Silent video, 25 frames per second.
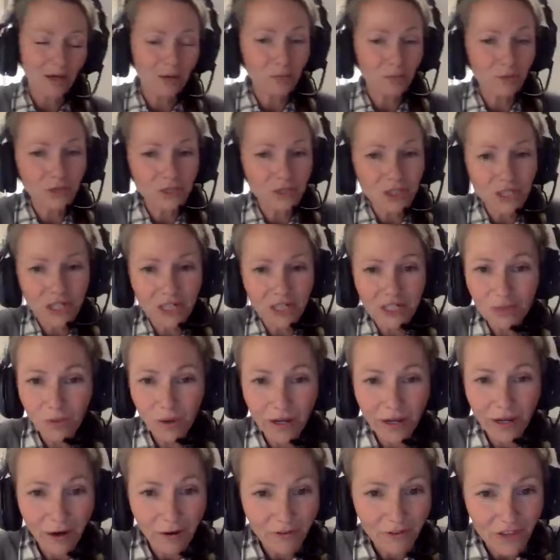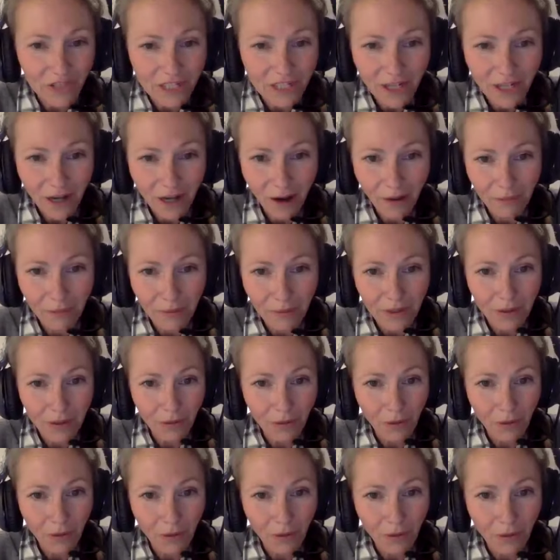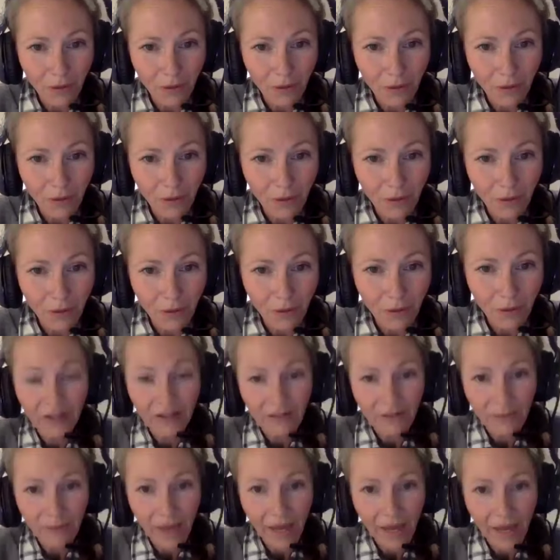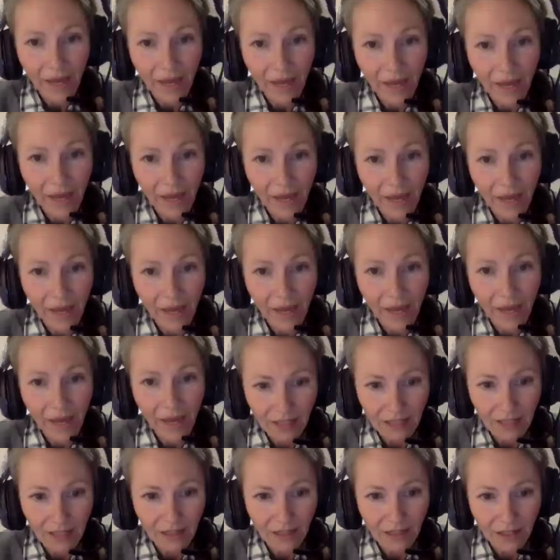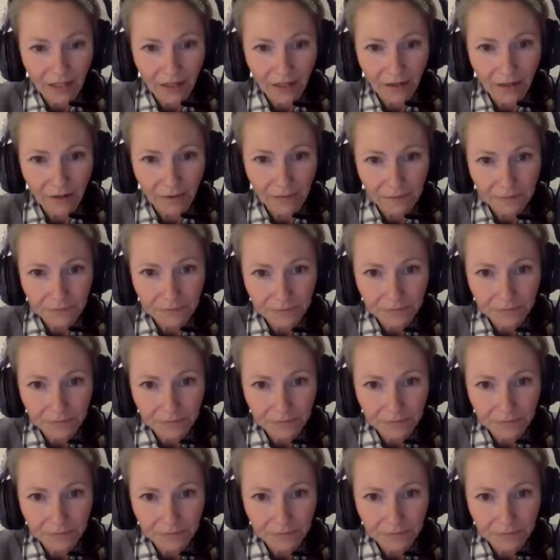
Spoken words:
pushing us way over the top in a way I couldn't have imagined at the beginning of the year.